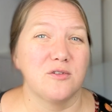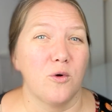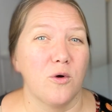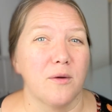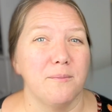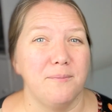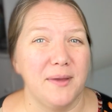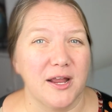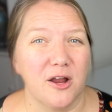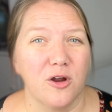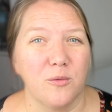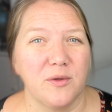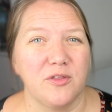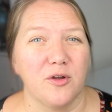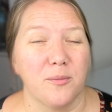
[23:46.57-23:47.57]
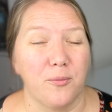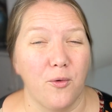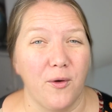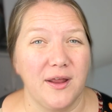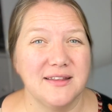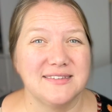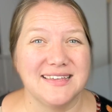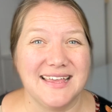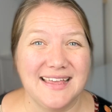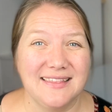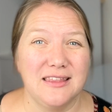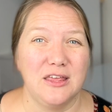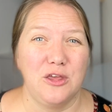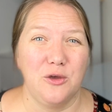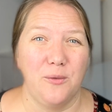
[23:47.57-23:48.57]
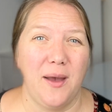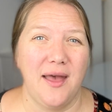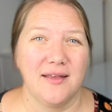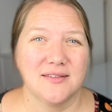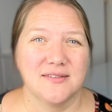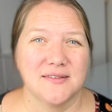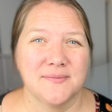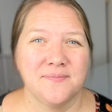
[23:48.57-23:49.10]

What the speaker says: or bigger with your points in the US.